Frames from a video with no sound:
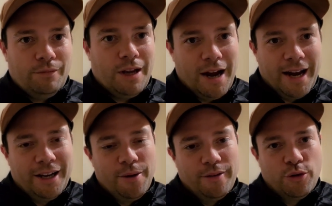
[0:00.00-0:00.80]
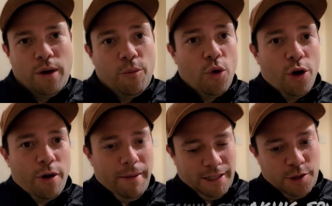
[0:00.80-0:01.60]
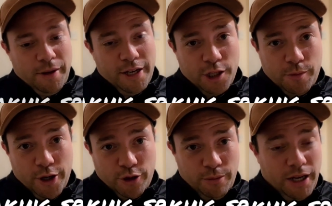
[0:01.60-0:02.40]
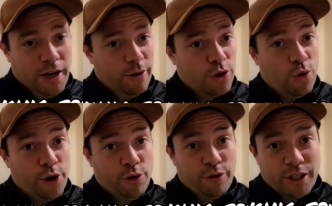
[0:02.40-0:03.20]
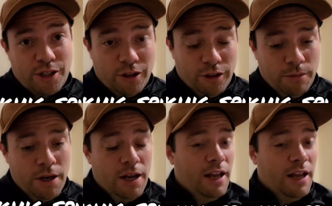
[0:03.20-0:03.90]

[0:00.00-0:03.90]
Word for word: Hello everyone, welcome back to Speaking Spurs with me Kieran, talking all things Tottenham,